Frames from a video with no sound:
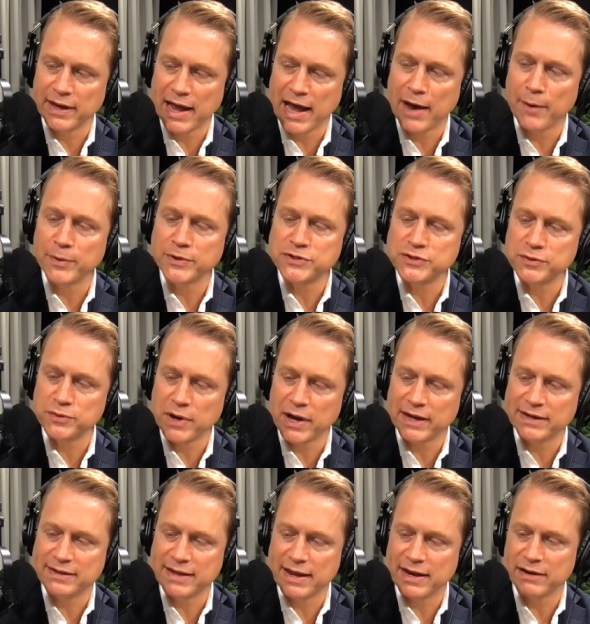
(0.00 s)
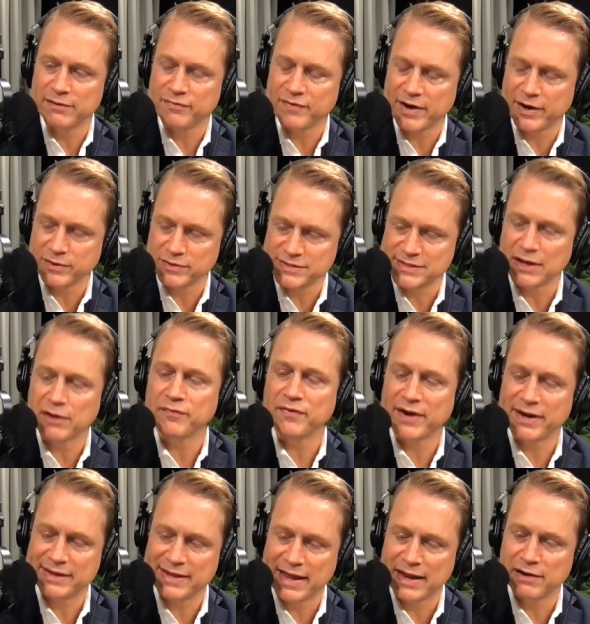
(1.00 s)
how would you identify or
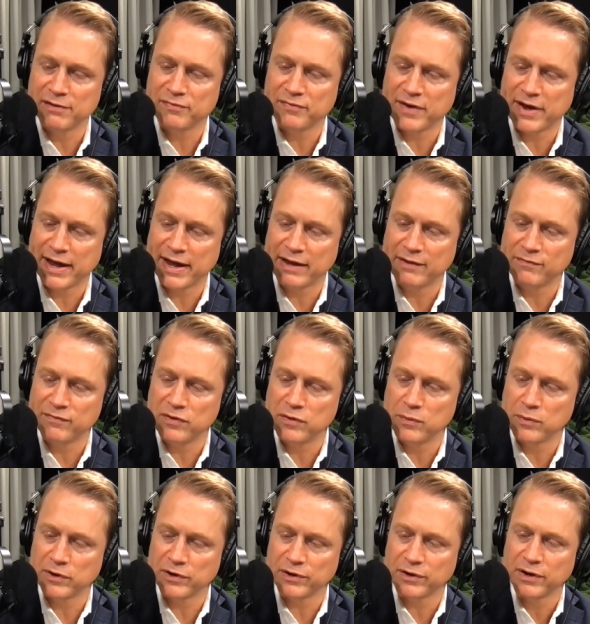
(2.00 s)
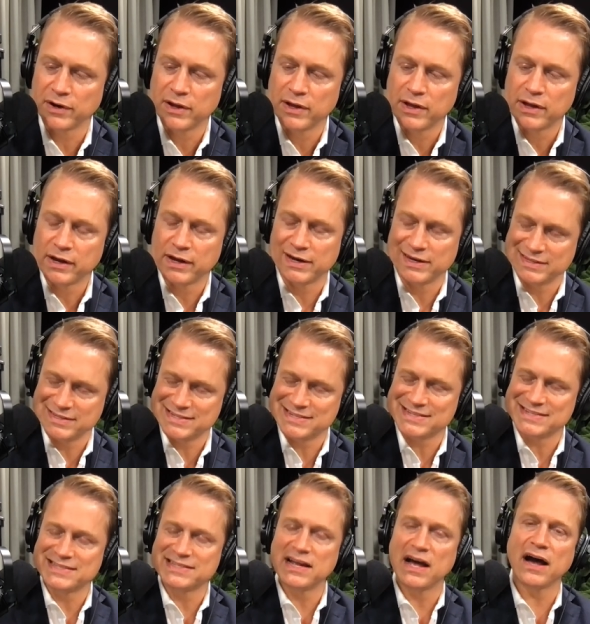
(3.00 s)
self-identify if you are kind of
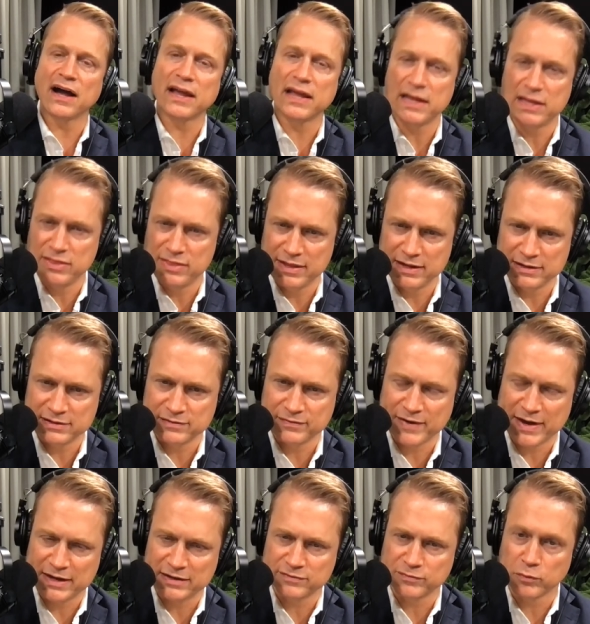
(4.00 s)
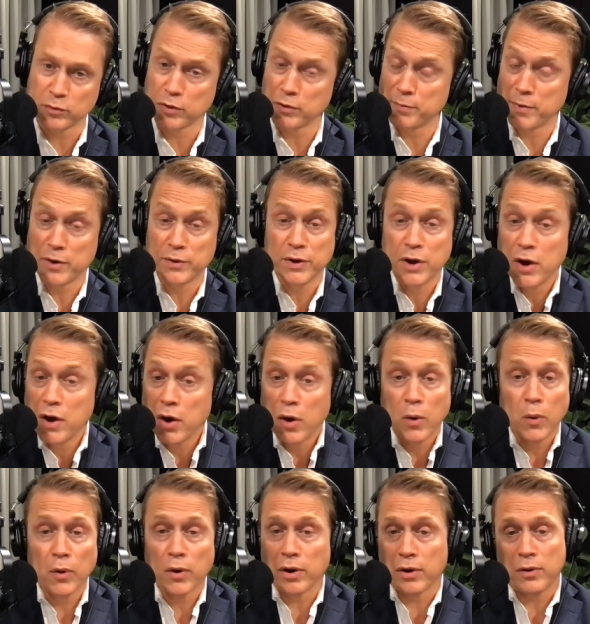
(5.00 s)
stuck in this fast forward mode mm-hmm.
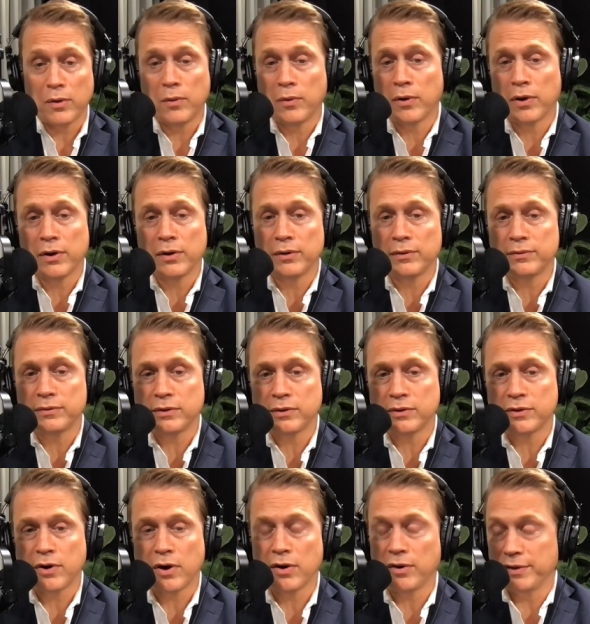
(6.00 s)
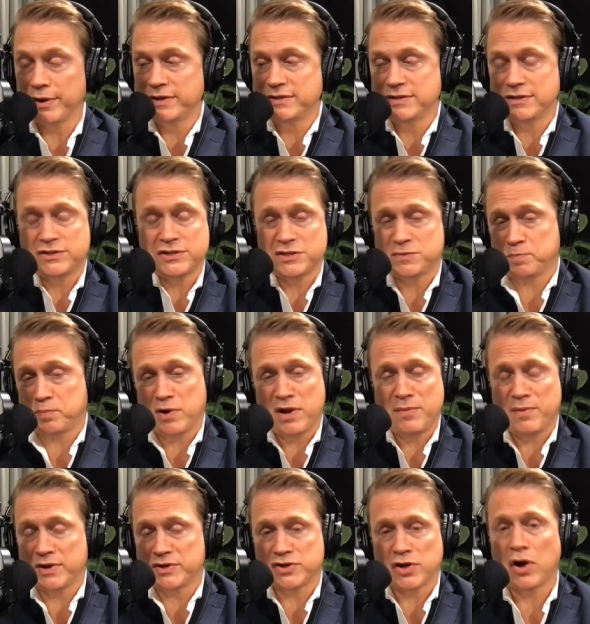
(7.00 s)
or or Carl, is it just pretty
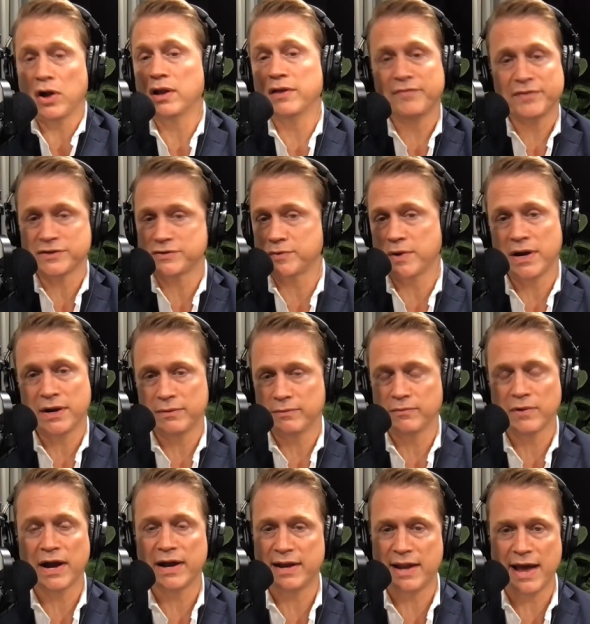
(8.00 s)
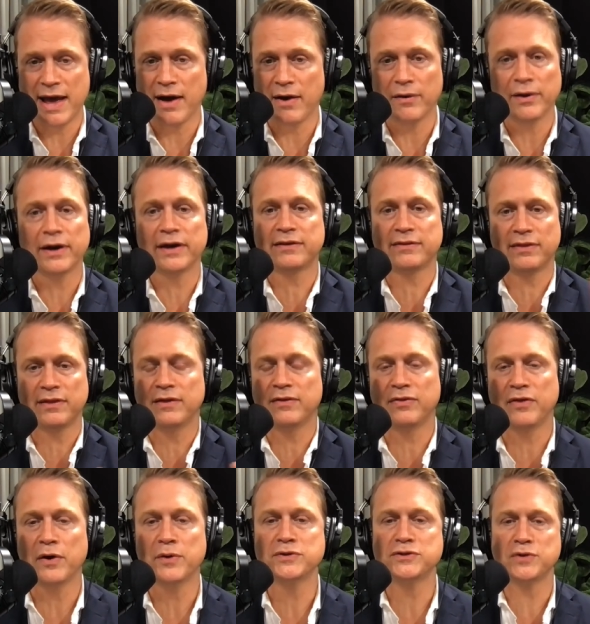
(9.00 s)
much all of us right, right now?
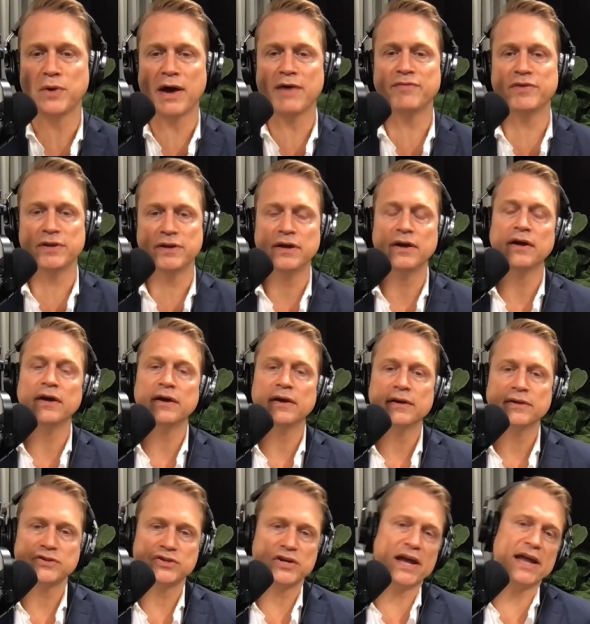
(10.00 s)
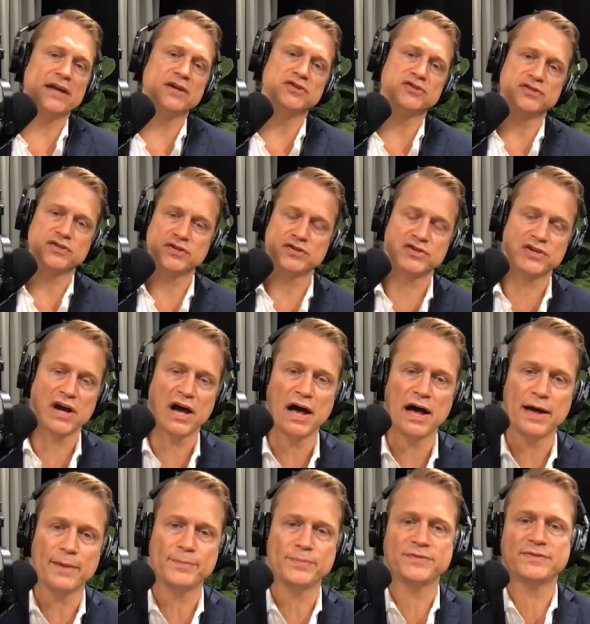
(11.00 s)
Those who haven't changed
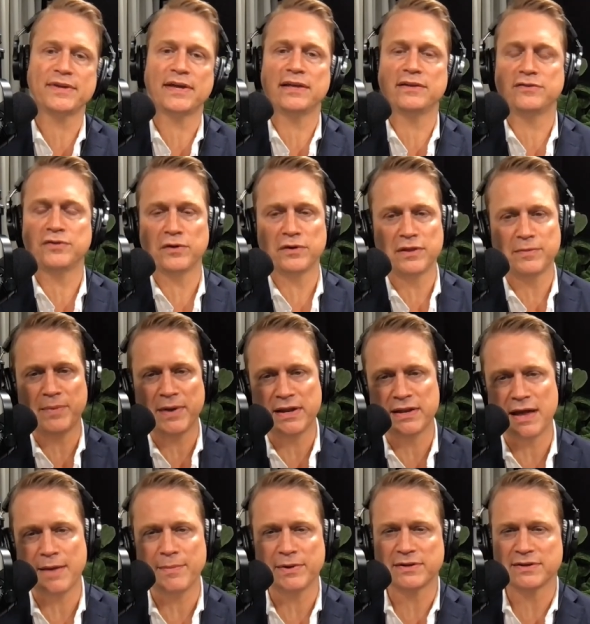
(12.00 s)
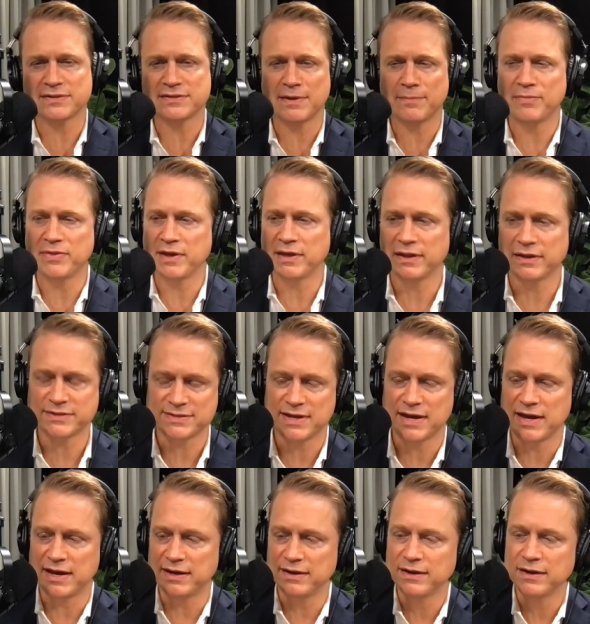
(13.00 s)
jobs eh, during the pandemic to something, let's
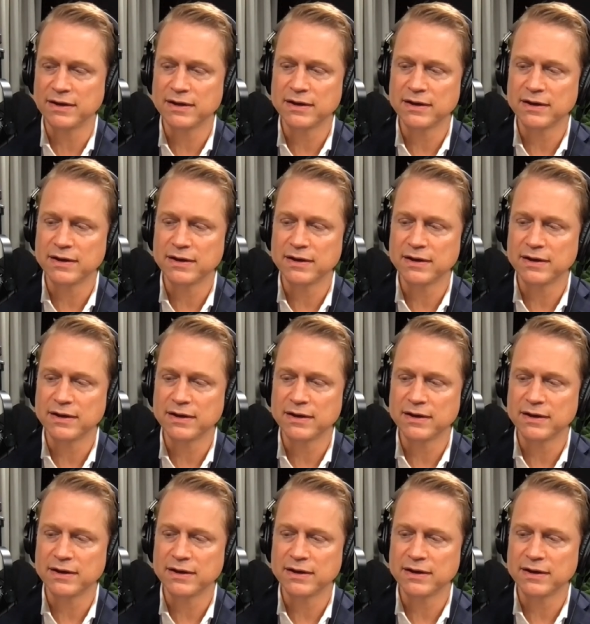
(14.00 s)
say,